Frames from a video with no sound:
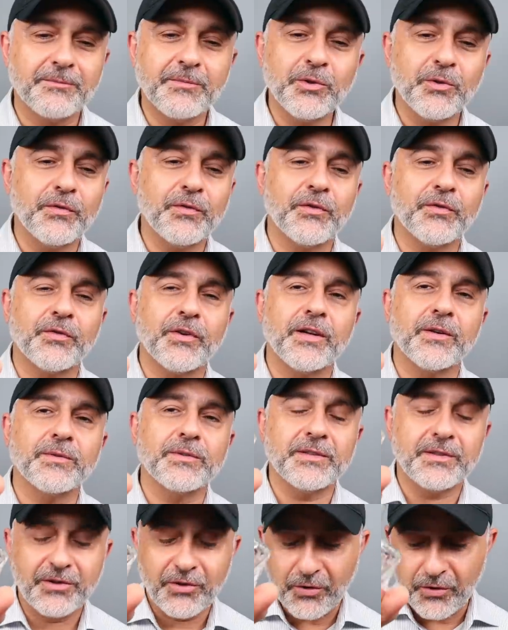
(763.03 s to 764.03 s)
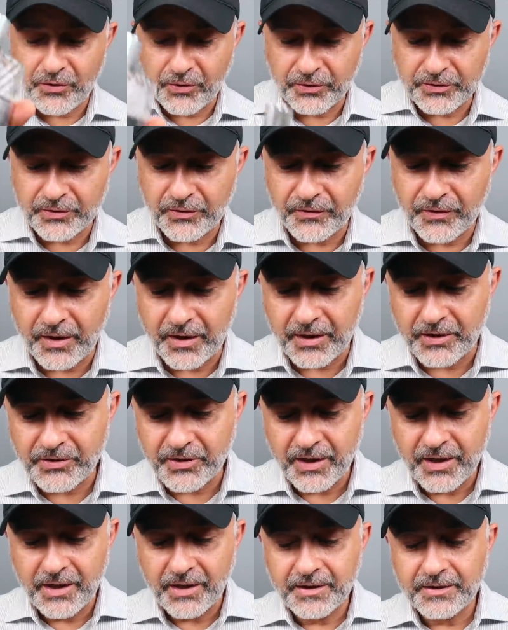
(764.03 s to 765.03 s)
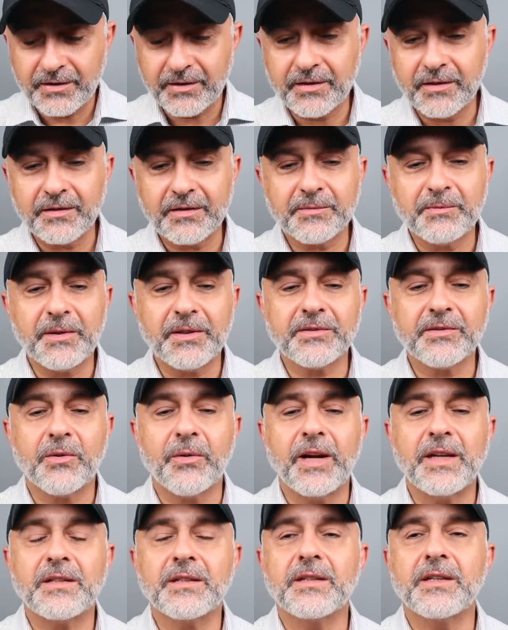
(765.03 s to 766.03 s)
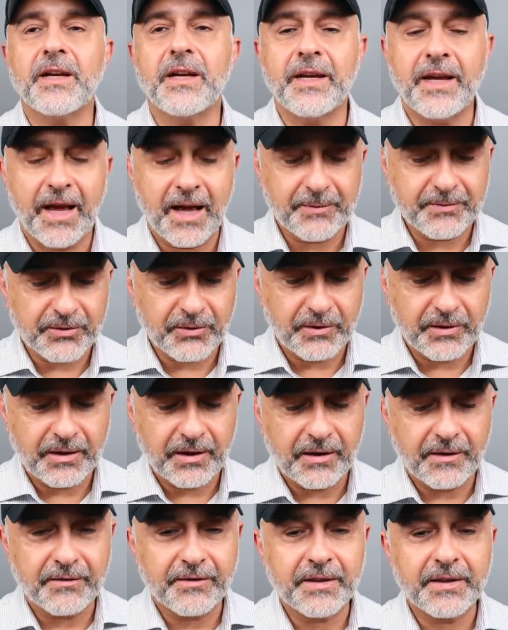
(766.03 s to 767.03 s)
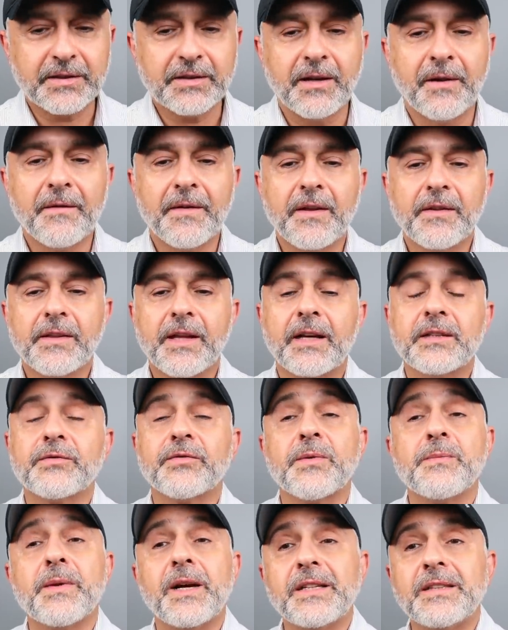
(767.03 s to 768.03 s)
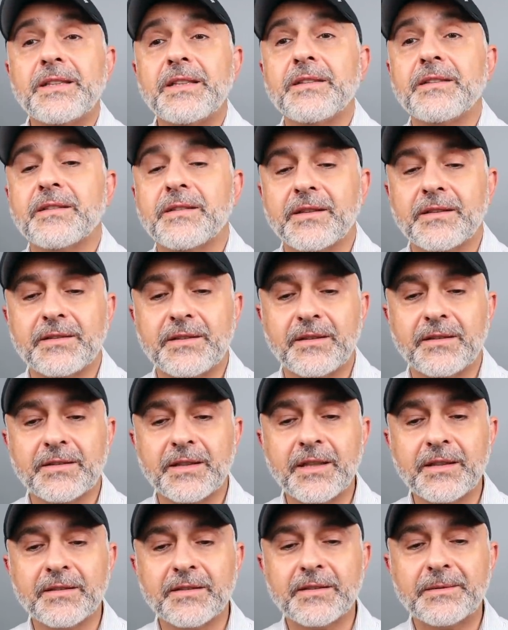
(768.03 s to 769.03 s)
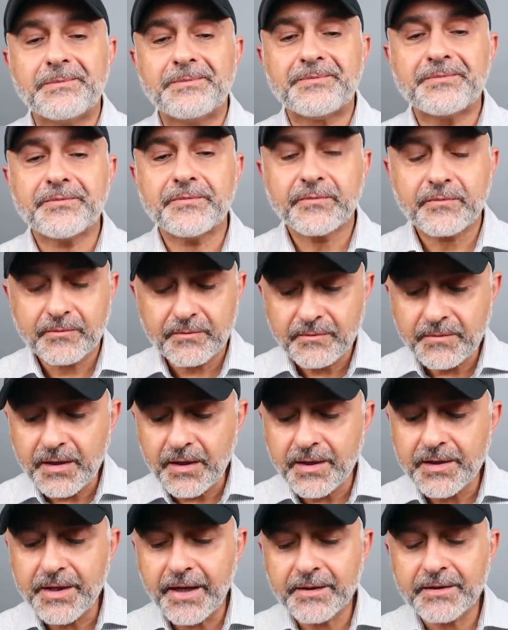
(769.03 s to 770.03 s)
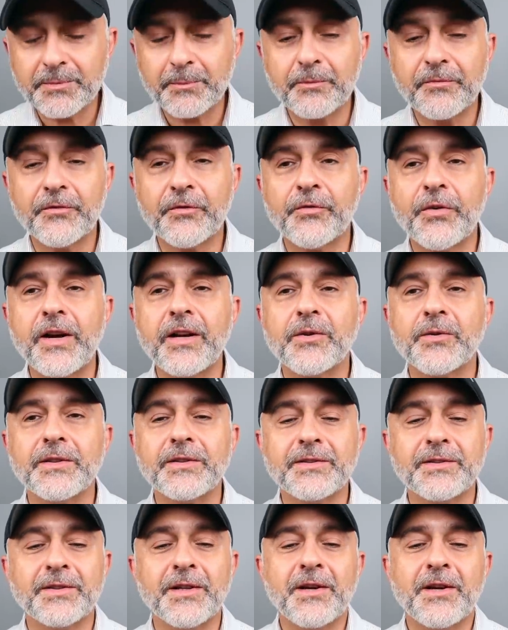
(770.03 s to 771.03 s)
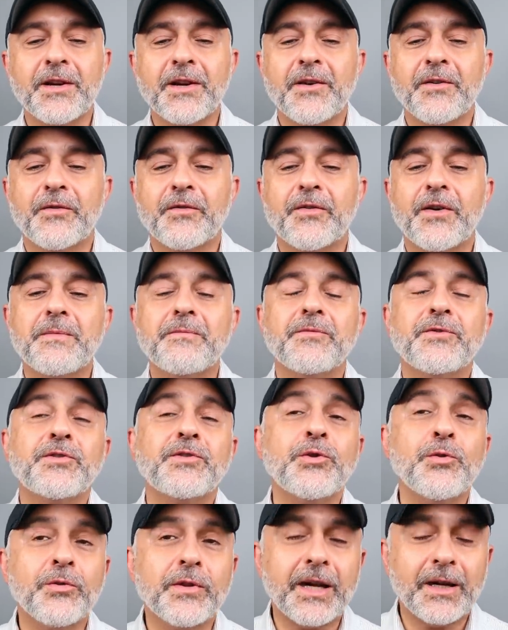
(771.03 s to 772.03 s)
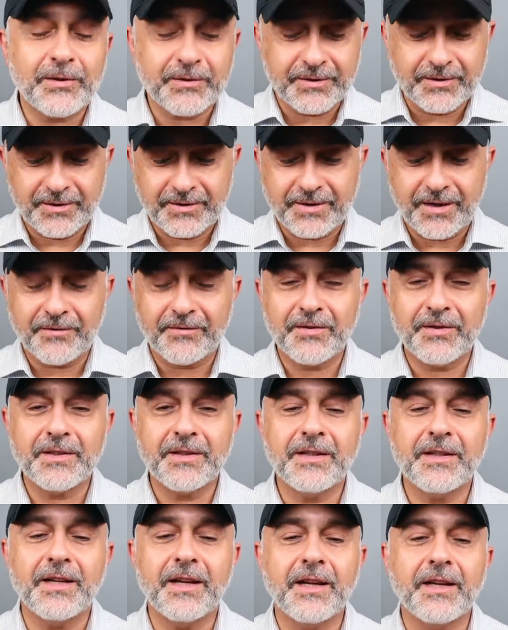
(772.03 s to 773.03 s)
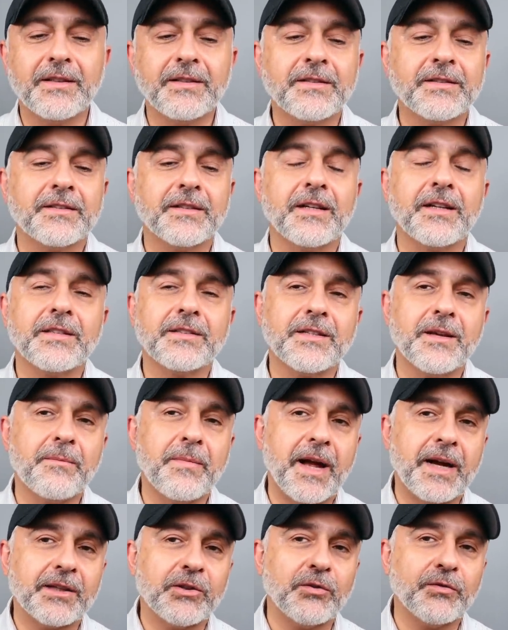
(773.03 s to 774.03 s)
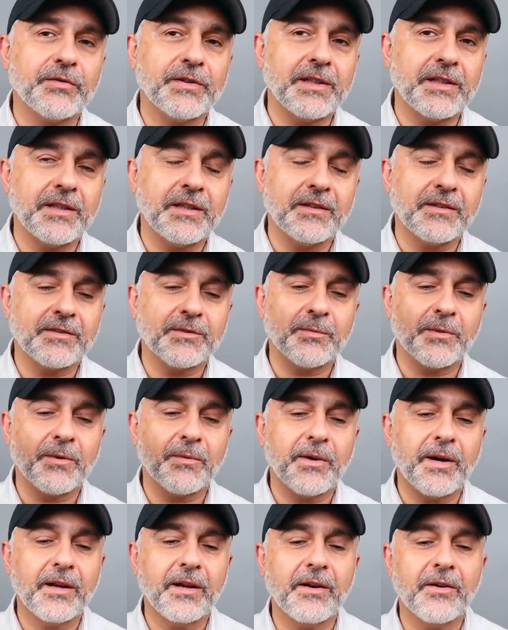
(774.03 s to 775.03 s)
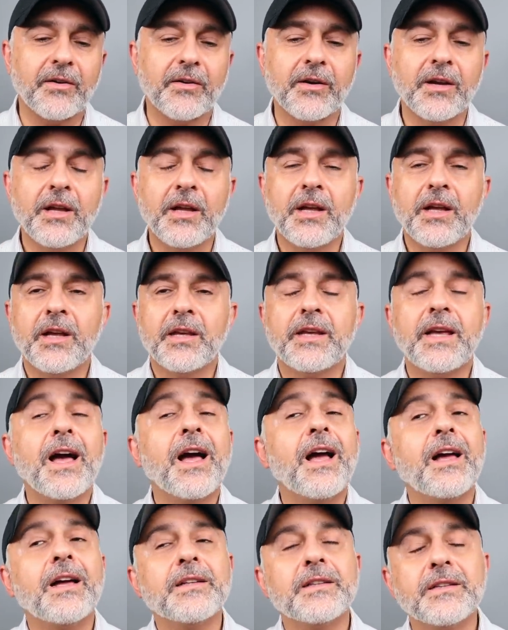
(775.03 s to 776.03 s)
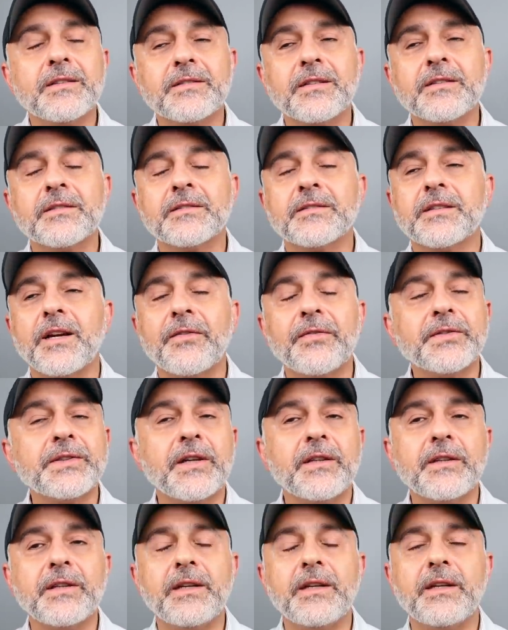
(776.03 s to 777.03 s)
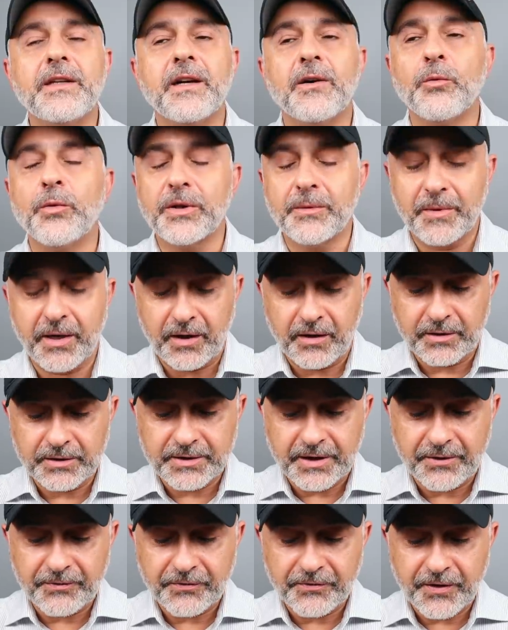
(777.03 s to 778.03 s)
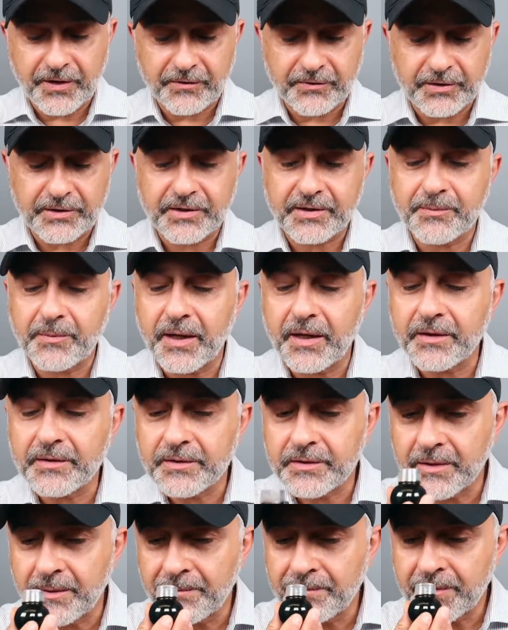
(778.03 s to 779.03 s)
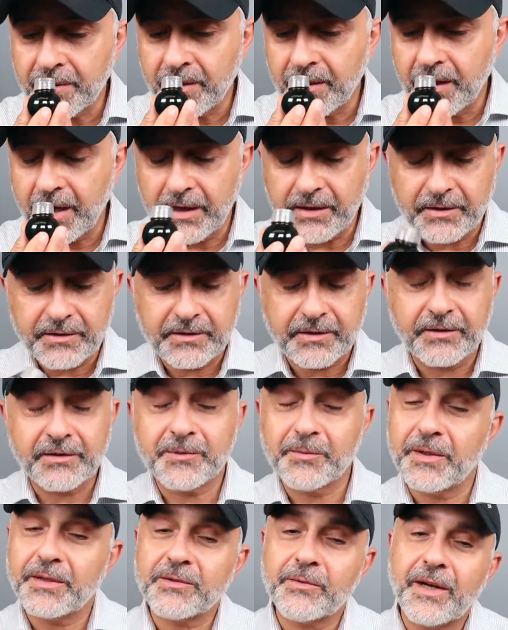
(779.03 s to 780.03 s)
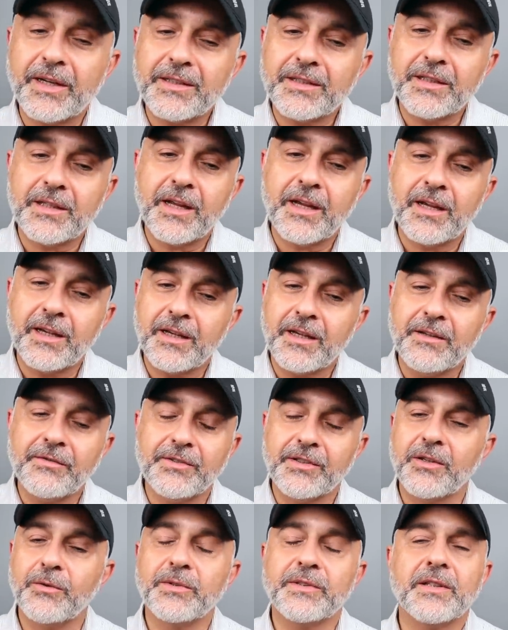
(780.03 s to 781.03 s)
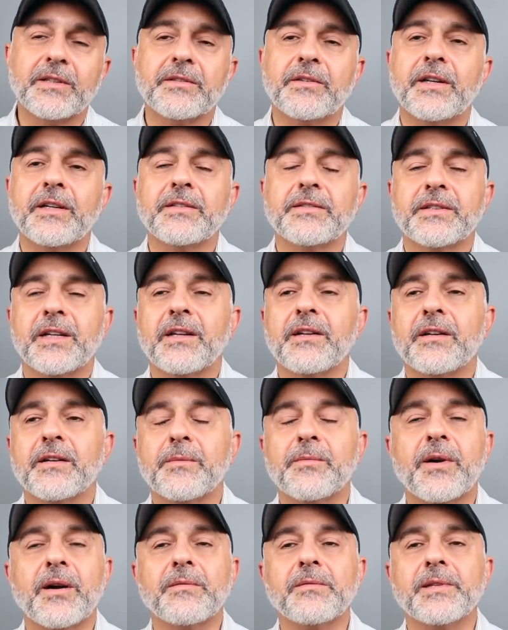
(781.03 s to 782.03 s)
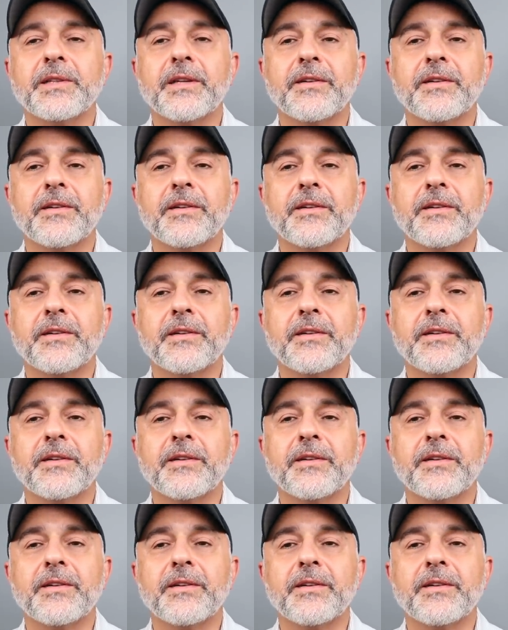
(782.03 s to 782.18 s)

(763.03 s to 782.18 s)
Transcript: Beautiful fragrance, Dior Eau Sauvage. Still smells great today, absolutely absolutely love it. That's from 1966. Next fragrance from 2007 is uh, Tobacco Vanille, this one right here. Yeah, this is definitely one of my all-time favorite smells and it still smells great today, even though it's under Estee Lauder probably.